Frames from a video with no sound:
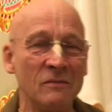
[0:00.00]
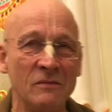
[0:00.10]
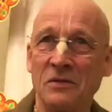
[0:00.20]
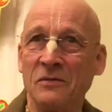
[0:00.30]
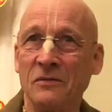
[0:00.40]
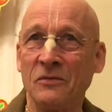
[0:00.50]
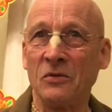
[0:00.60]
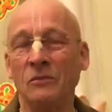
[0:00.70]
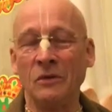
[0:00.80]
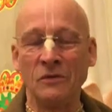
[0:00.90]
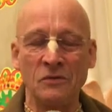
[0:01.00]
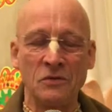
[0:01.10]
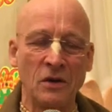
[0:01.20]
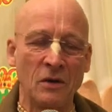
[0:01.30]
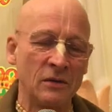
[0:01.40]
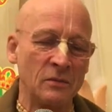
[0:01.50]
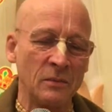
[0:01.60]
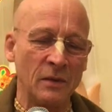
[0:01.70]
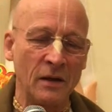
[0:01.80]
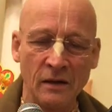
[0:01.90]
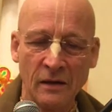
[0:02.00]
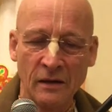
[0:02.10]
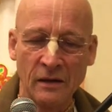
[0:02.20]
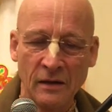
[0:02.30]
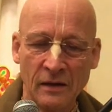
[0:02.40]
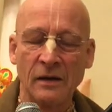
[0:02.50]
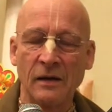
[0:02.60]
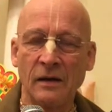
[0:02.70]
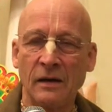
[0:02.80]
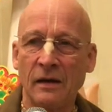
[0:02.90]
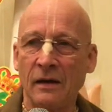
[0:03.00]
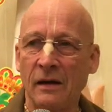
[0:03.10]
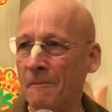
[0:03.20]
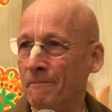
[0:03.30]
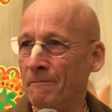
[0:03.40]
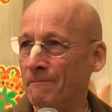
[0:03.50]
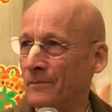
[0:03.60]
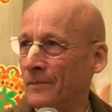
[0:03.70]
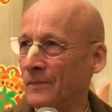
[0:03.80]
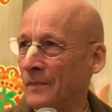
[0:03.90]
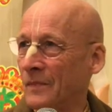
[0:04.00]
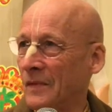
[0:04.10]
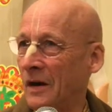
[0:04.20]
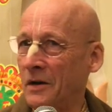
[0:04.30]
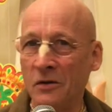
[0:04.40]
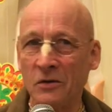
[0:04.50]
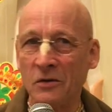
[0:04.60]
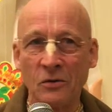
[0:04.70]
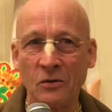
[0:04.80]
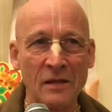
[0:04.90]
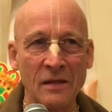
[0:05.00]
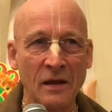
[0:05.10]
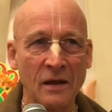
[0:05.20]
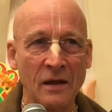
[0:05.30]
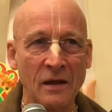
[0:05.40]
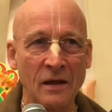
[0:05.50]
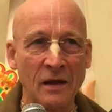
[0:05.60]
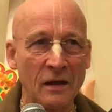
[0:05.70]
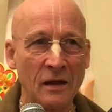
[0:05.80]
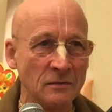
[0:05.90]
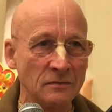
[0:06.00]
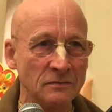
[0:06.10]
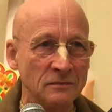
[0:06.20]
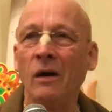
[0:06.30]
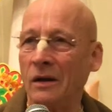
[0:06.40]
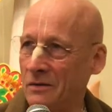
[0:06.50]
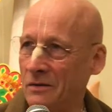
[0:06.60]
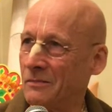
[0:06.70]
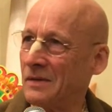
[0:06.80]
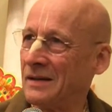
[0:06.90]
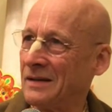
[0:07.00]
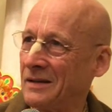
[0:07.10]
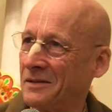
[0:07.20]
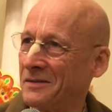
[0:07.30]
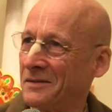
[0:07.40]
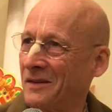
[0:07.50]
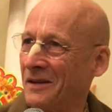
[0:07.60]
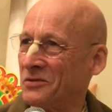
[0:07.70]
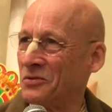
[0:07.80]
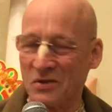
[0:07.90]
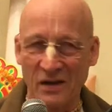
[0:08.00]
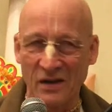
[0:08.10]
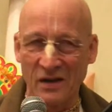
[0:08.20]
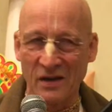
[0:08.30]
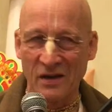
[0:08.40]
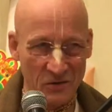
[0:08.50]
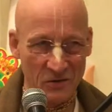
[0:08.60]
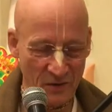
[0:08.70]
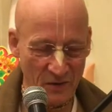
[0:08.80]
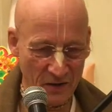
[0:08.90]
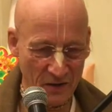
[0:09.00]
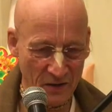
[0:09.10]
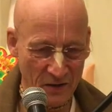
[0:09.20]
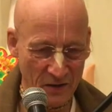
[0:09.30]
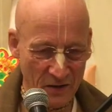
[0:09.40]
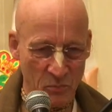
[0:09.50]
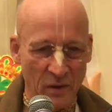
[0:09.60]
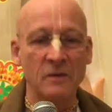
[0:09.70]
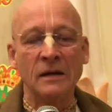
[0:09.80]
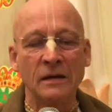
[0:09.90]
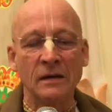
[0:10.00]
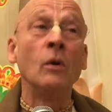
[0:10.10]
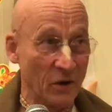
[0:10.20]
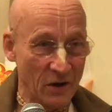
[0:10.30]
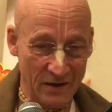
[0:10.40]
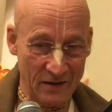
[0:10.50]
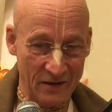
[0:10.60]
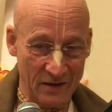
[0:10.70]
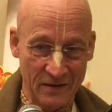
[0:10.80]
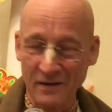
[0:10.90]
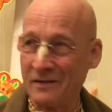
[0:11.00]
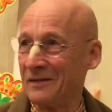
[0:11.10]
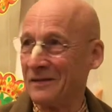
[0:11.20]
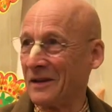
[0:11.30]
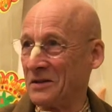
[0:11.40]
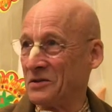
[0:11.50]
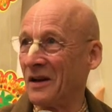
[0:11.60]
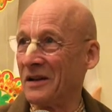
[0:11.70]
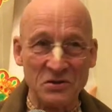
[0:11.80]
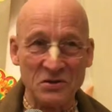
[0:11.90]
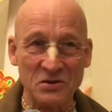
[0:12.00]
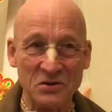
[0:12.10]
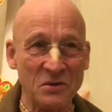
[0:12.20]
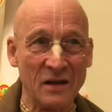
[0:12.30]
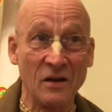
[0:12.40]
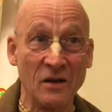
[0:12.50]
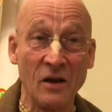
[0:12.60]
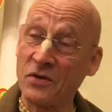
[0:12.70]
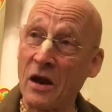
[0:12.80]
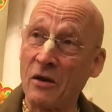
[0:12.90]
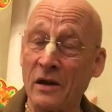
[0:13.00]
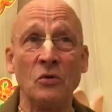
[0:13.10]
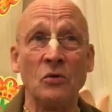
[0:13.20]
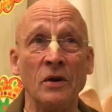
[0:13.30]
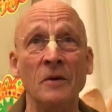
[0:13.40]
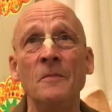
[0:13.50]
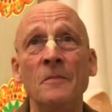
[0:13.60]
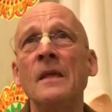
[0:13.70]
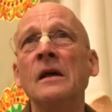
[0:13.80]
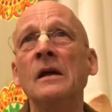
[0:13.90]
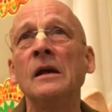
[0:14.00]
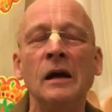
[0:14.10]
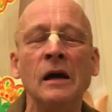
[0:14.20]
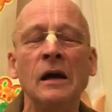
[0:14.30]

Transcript: with Janmashtami, I don't do anything, actually. Well, I shouldn't say I don't do anything, but I'll tell you what I did. I did some things, and I thoroughly enjoyed it. I